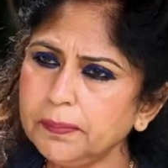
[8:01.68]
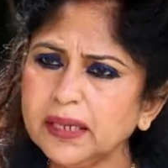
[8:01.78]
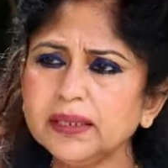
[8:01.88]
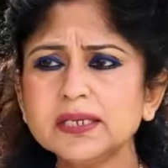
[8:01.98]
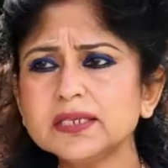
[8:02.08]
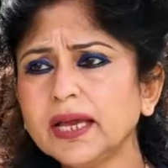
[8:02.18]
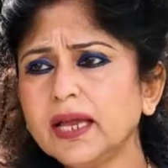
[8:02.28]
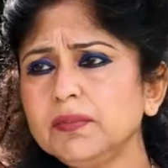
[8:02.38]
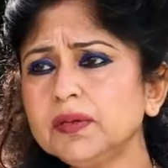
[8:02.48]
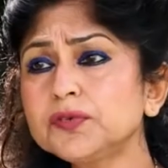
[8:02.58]
By that
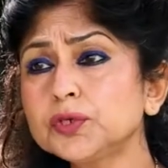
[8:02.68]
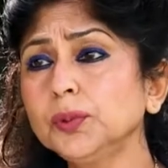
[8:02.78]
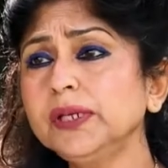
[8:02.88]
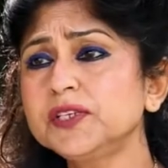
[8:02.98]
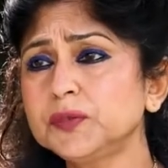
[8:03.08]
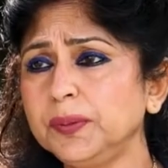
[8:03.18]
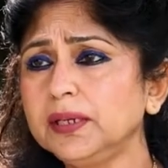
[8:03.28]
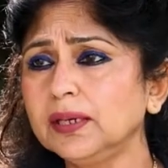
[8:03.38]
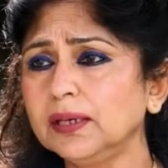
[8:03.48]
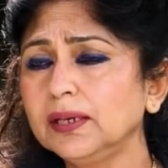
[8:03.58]
time, if truly
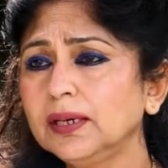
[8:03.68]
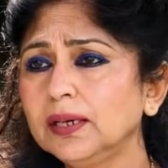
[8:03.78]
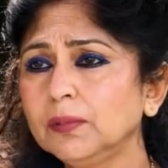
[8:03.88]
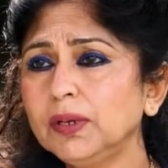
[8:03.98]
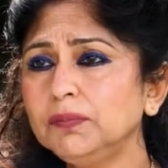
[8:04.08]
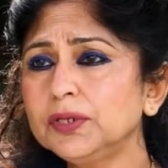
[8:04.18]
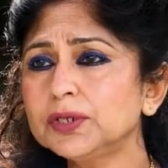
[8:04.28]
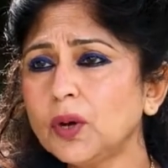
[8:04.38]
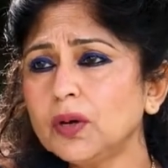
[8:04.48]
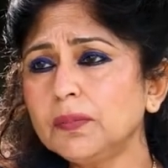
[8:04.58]
speaking, when we
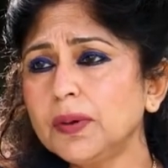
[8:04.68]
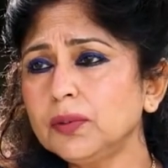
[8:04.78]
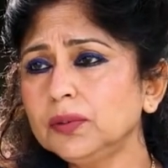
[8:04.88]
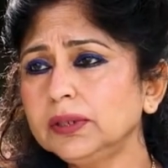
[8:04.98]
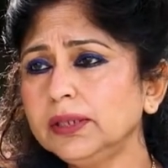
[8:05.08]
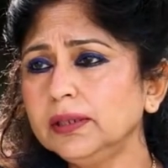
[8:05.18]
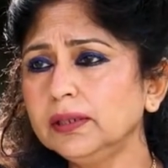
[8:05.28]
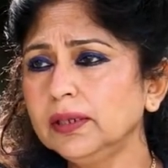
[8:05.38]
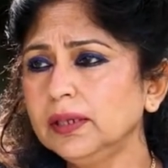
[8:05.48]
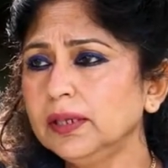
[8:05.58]
talk about the
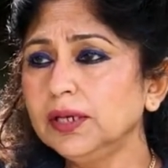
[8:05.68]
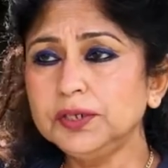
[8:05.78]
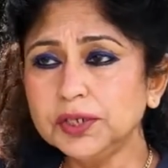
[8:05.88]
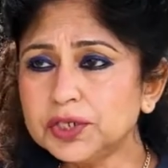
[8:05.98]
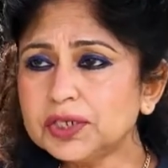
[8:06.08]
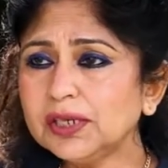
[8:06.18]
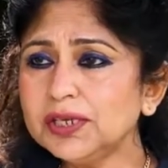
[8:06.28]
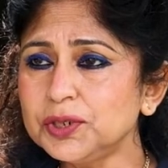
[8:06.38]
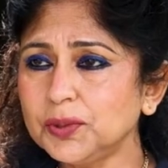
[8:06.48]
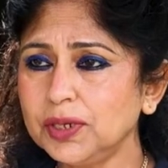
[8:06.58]
digital
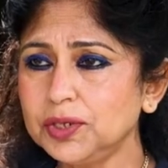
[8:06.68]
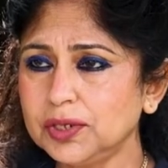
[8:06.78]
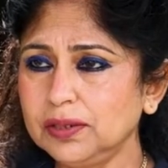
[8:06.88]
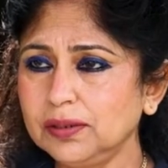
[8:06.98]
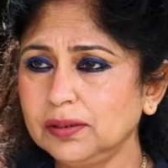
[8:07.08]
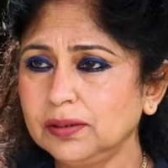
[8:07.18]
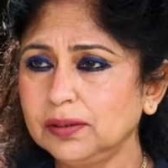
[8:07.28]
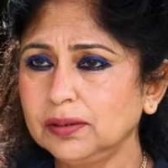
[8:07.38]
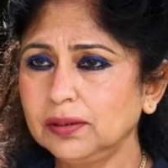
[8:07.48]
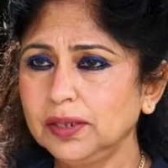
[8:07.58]
education,
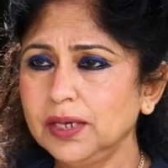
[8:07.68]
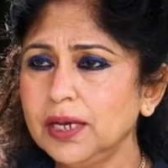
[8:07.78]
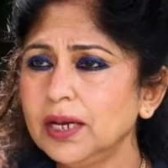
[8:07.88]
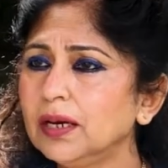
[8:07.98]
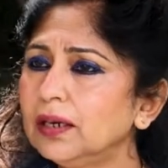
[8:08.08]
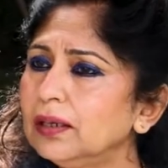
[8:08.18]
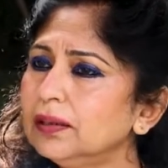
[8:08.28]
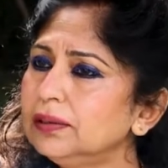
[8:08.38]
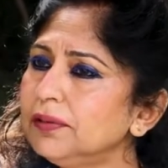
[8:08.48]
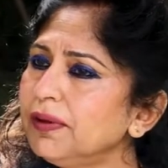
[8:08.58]

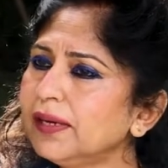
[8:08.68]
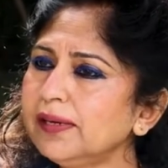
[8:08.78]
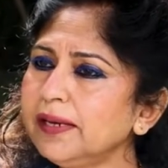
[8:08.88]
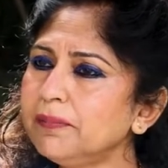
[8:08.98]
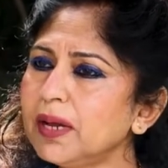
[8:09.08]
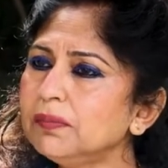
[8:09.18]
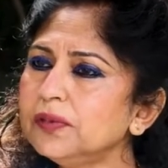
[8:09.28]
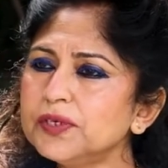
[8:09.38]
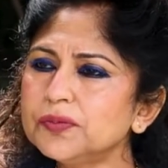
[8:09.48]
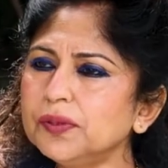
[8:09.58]
the faculty
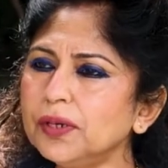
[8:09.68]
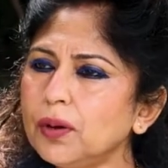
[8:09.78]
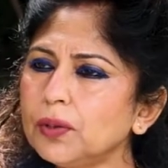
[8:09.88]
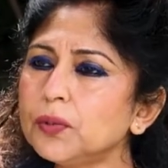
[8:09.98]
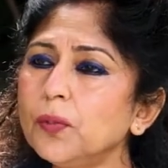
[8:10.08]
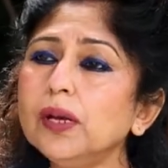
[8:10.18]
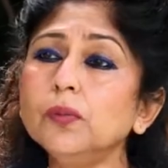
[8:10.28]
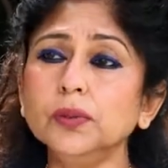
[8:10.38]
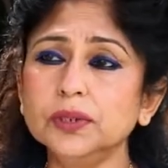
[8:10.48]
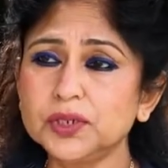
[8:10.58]
members were not
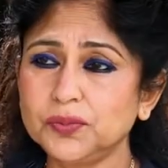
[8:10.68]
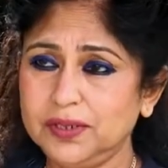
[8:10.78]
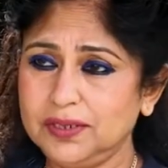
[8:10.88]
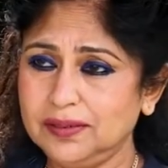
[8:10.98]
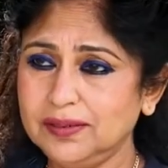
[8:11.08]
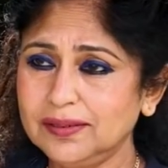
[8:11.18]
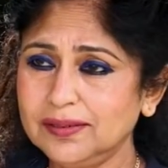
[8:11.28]
well versed with it.